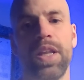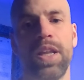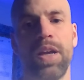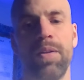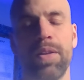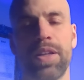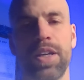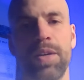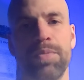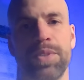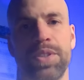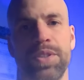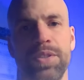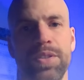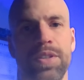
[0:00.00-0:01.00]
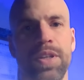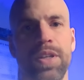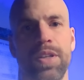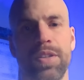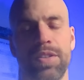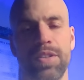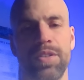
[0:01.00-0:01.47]
I will come to
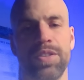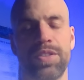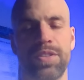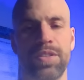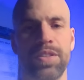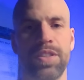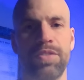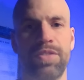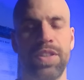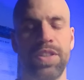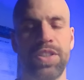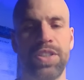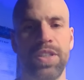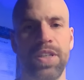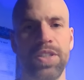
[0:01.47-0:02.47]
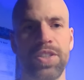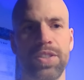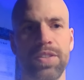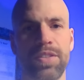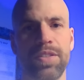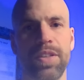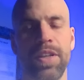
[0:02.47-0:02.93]
those
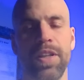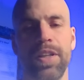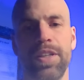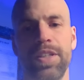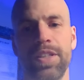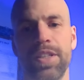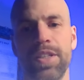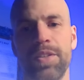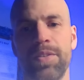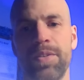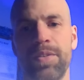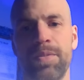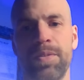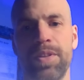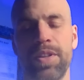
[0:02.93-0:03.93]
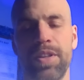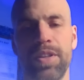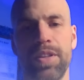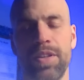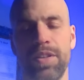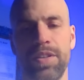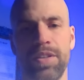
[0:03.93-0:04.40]
differentiations here
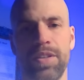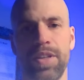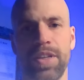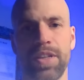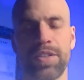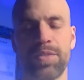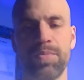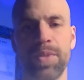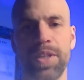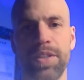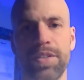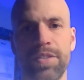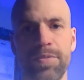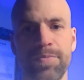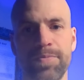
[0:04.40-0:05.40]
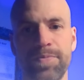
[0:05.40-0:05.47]
within the next minutes.